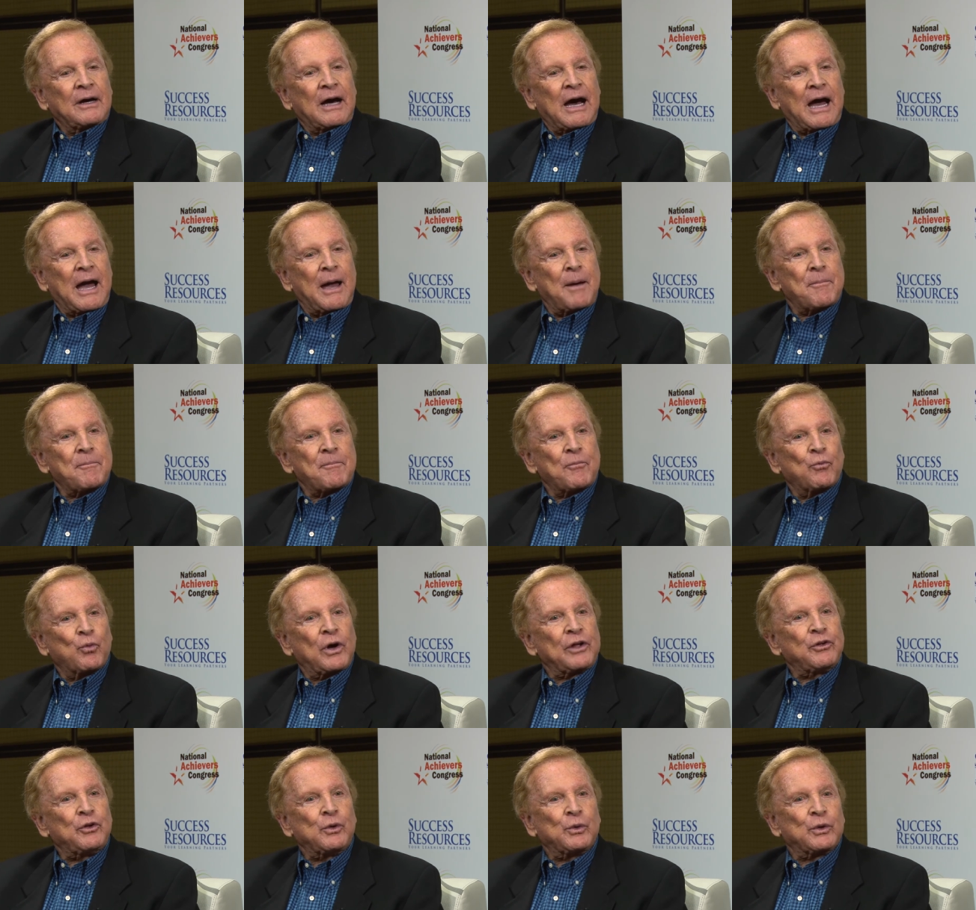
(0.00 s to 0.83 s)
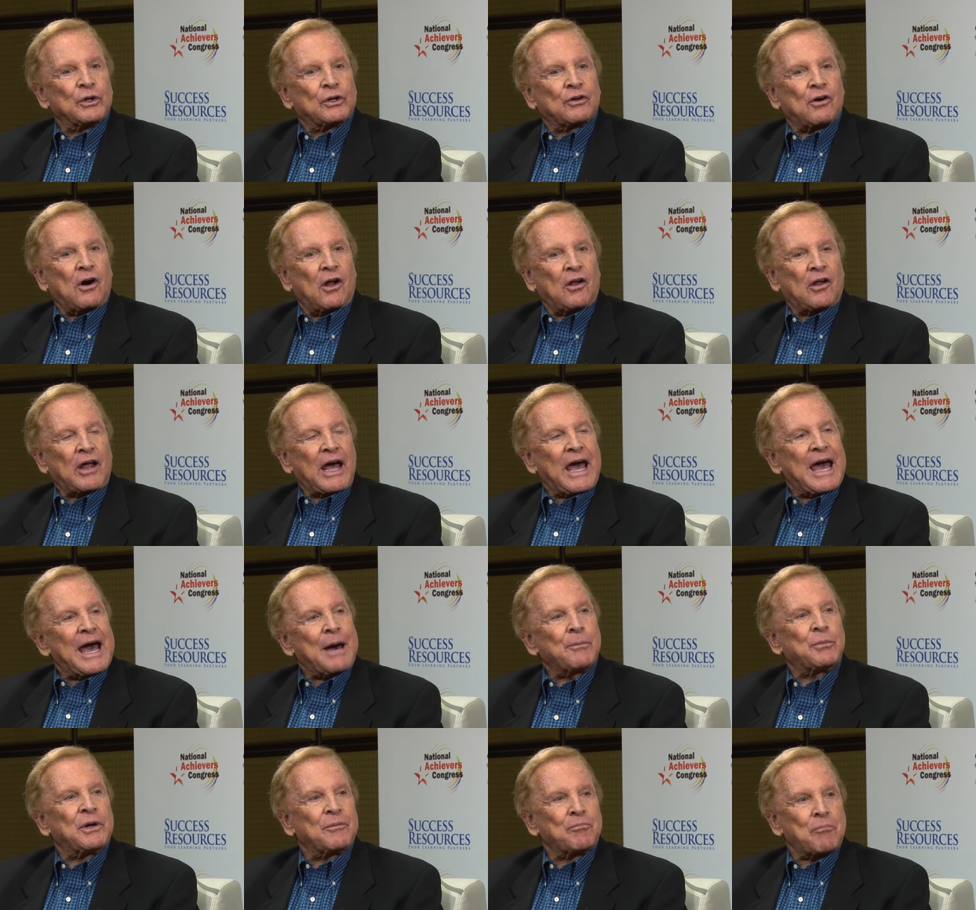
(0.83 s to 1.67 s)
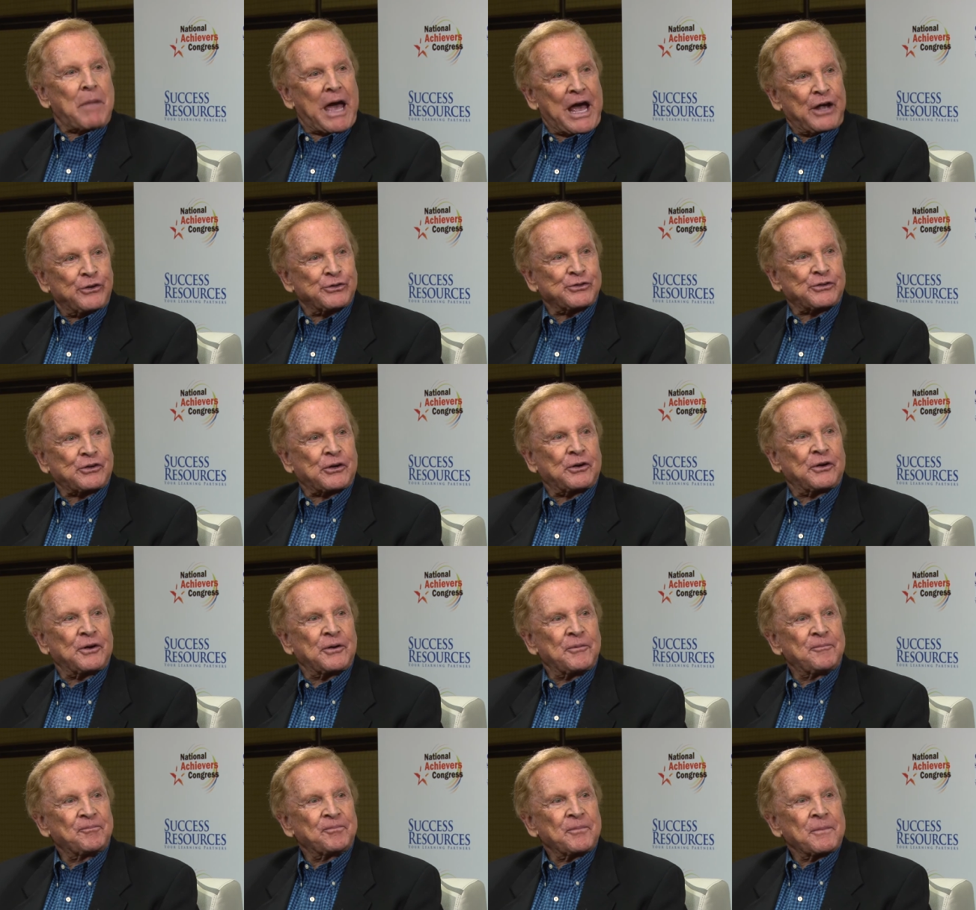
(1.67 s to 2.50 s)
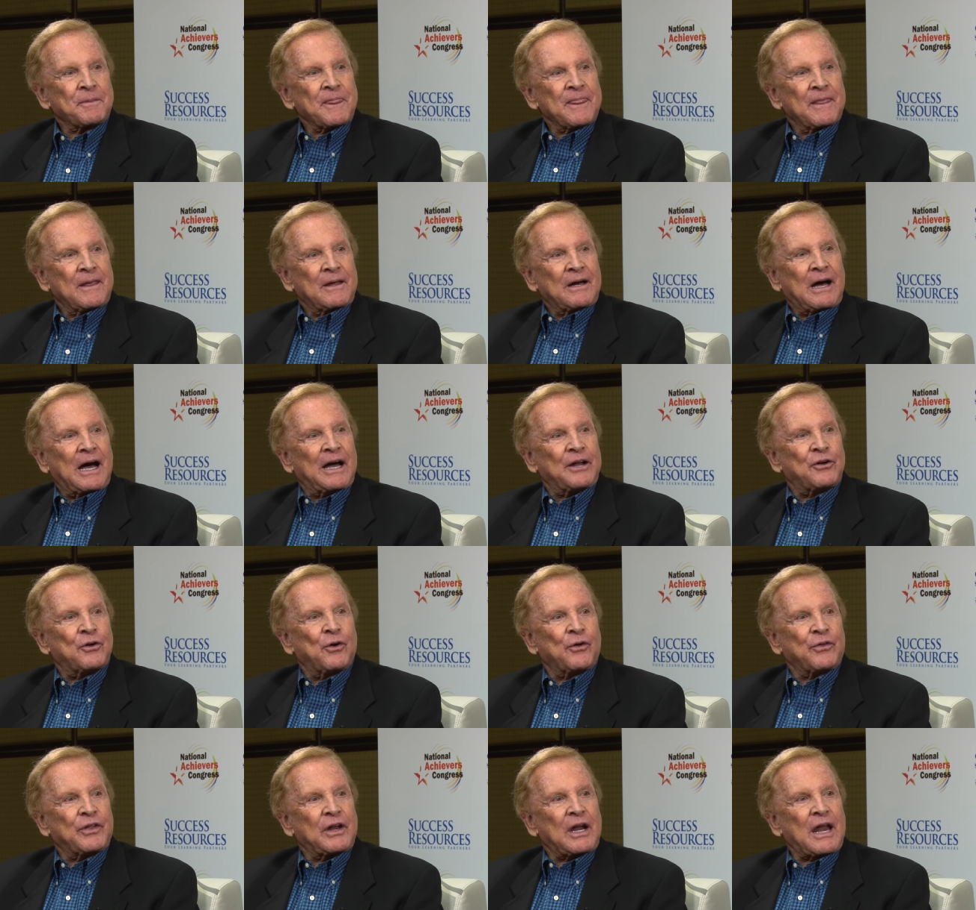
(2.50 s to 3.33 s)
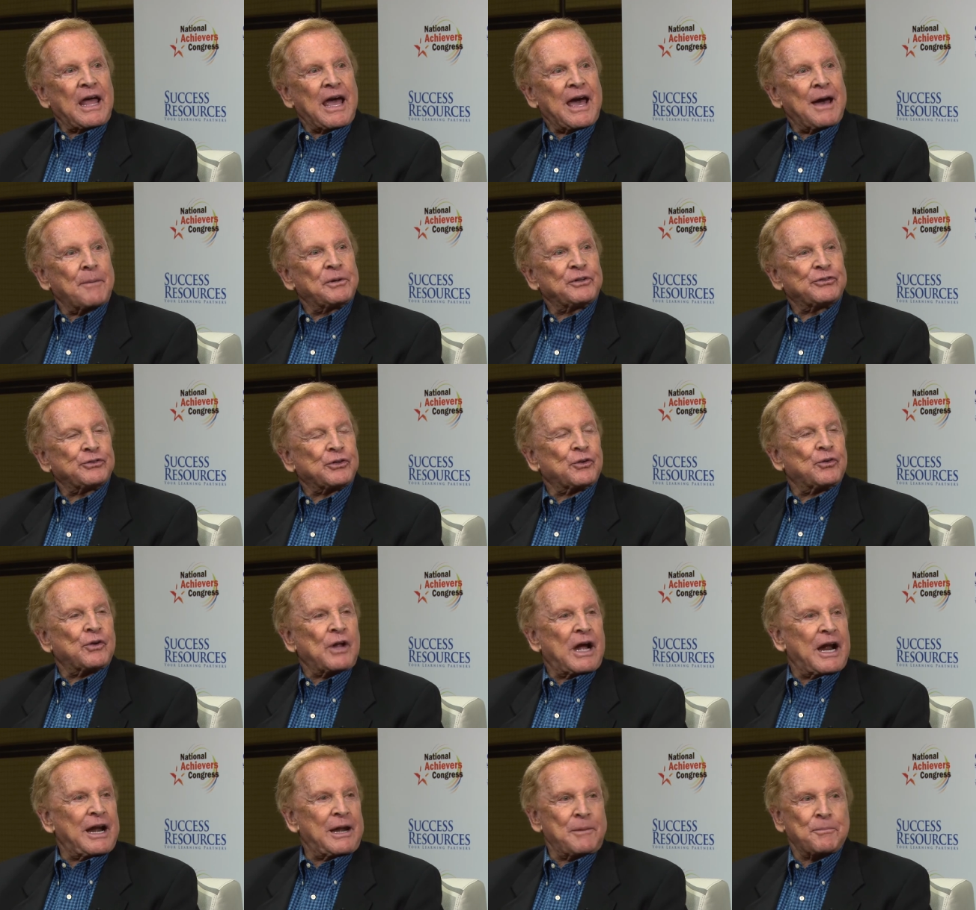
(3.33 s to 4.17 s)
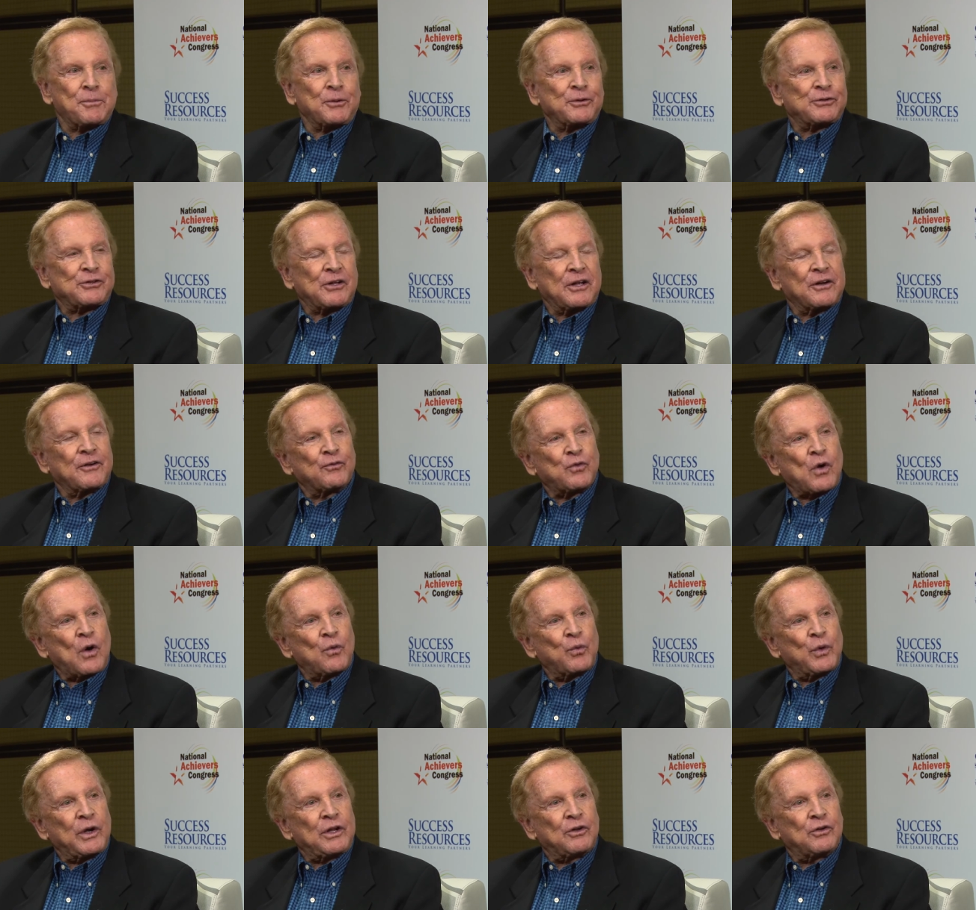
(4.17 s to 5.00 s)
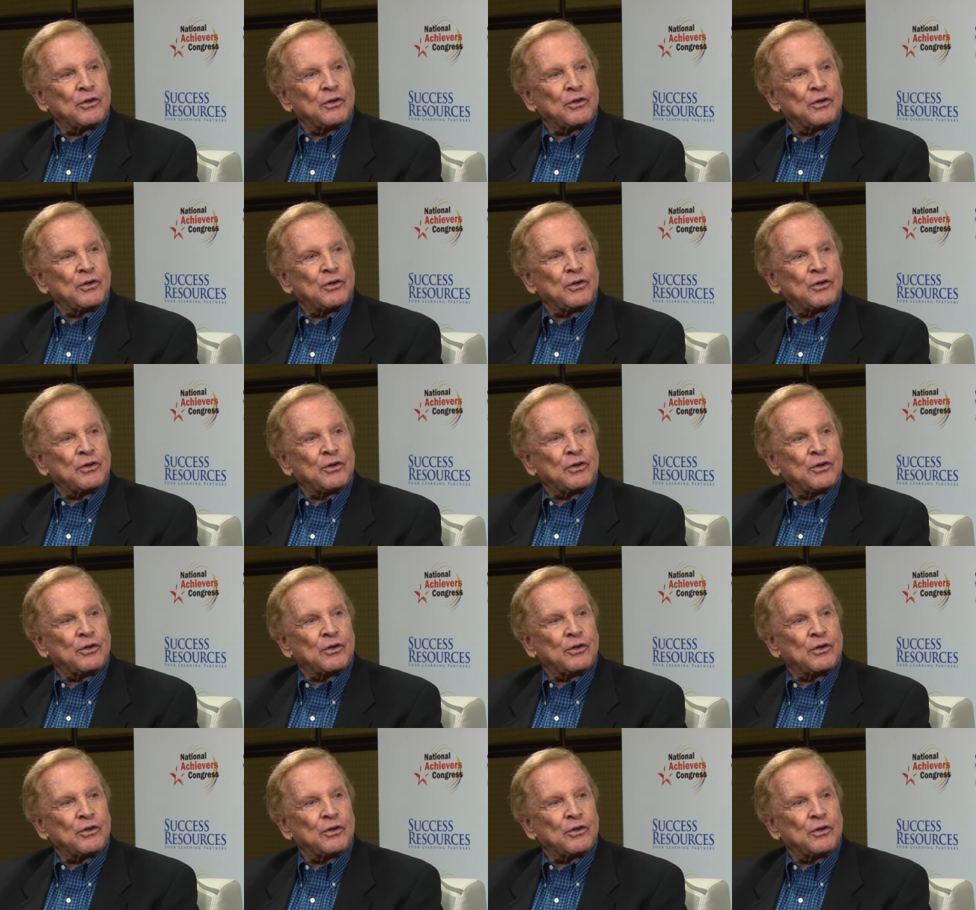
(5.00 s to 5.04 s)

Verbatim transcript: I'm what you would call a habit master. I know that habits are ninety percent of what we